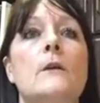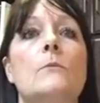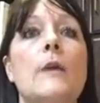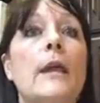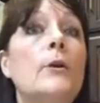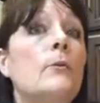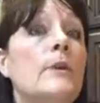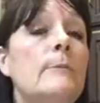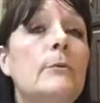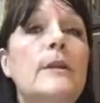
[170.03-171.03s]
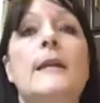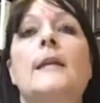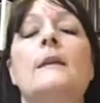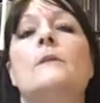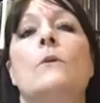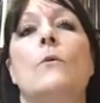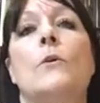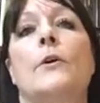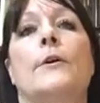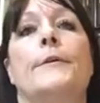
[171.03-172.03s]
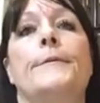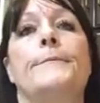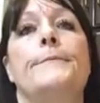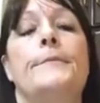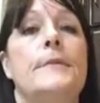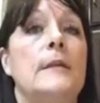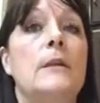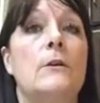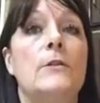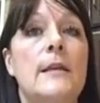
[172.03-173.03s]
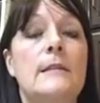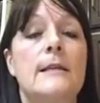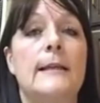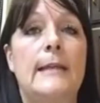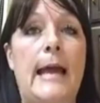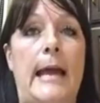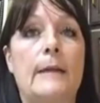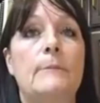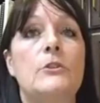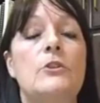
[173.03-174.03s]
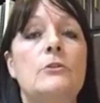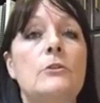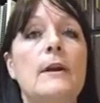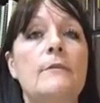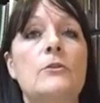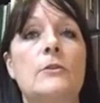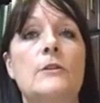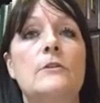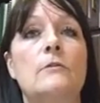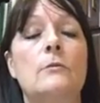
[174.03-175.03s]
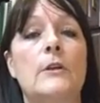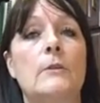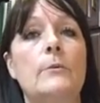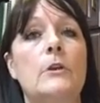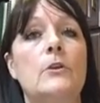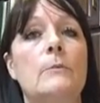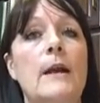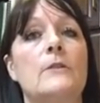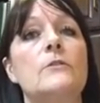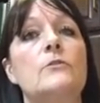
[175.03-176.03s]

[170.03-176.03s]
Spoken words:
air we breathe or things like that, but you do have a choice over what you put in your mouth.